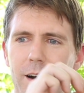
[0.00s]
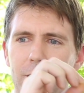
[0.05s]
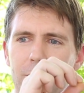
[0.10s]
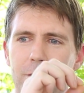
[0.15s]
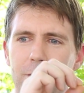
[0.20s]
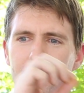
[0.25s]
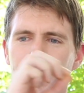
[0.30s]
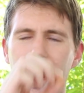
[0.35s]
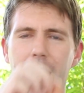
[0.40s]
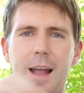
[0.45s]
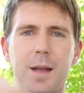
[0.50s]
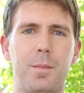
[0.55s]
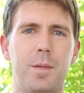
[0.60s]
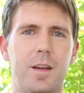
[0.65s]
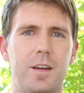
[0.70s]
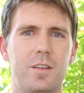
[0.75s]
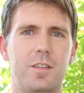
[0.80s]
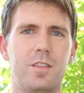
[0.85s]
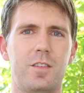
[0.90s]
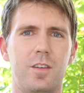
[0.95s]

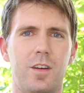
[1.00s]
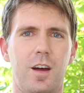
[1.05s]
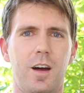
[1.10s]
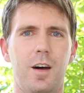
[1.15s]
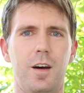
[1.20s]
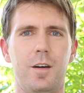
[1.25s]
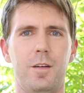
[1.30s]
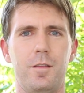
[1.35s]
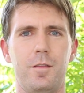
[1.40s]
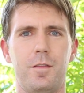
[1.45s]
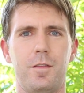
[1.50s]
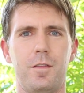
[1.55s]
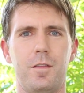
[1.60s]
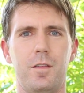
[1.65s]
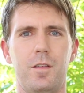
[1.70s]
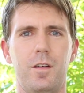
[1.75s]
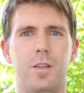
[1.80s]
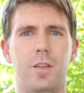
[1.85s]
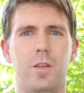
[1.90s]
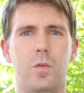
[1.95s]
fragment of
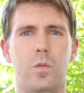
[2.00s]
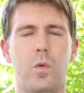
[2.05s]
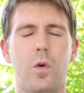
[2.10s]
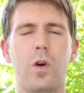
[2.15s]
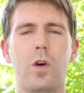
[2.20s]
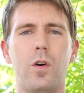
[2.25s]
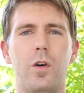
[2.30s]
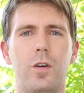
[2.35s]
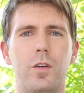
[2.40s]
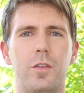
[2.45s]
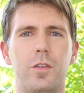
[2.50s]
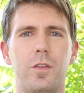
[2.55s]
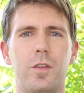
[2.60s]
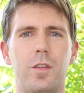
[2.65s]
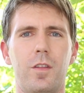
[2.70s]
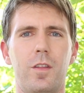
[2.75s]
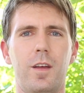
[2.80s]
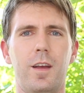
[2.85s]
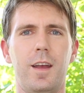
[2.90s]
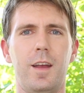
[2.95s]
the world
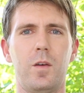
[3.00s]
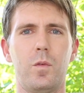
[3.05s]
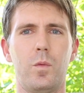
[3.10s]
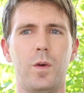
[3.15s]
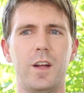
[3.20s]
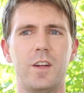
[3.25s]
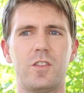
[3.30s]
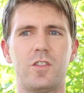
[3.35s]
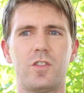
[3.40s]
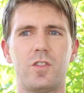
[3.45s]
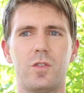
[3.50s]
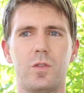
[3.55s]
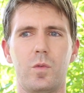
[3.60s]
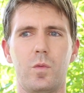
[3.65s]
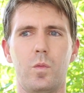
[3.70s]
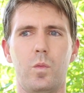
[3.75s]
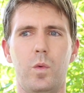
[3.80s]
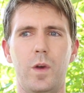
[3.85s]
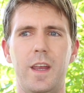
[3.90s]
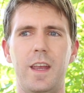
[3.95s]
in which
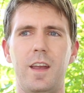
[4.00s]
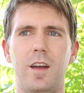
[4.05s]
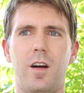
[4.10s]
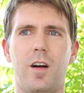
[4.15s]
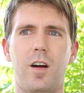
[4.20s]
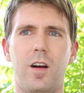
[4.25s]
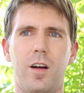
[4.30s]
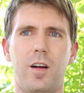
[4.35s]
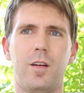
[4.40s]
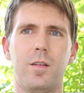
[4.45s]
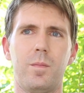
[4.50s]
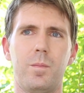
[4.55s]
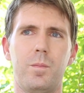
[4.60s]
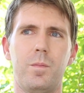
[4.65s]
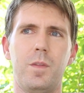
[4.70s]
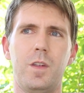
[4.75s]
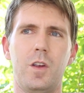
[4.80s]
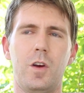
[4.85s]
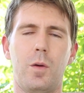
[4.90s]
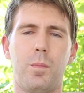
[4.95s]
we are,
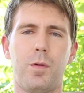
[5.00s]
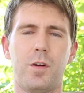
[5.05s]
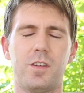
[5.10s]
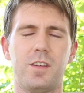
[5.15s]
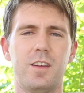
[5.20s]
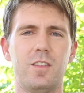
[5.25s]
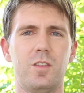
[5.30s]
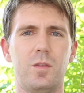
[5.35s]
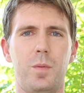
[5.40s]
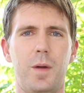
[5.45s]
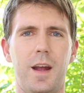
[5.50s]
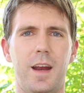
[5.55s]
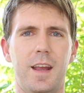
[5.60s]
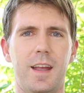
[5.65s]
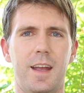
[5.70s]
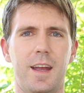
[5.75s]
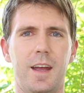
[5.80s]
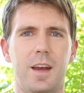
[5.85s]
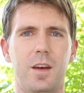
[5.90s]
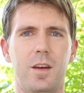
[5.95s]

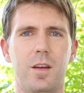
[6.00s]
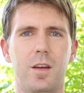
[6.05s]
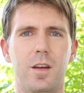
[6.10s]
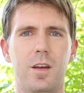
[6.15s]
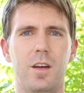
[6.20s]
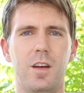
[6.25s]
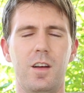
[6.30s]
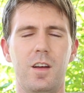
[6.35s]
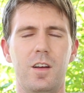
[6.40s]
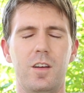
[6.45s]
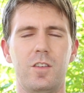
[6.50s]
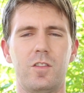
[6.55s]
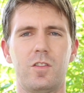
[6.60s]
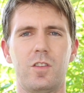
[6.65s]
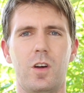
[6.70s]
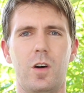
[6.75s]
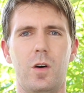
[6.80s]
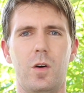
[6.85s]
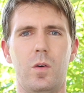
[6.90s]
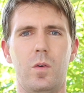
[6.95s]
participating in.
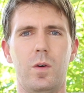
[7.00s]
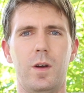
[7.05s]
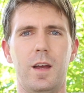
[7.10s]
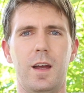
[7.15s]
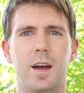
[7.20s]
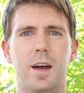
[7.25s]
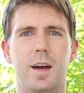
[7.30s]
So,